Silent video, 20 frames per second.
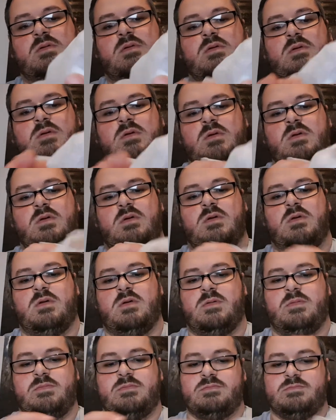
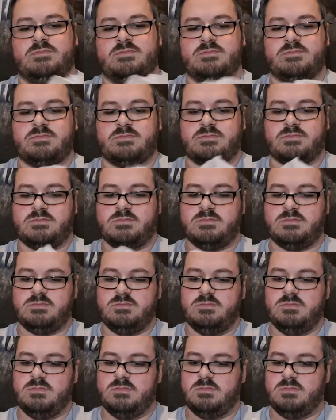
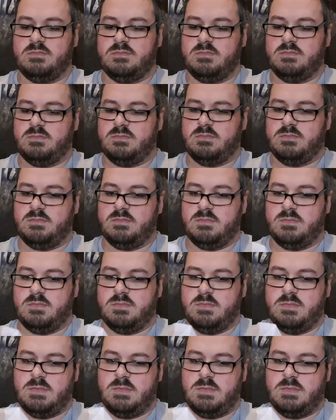[no speech]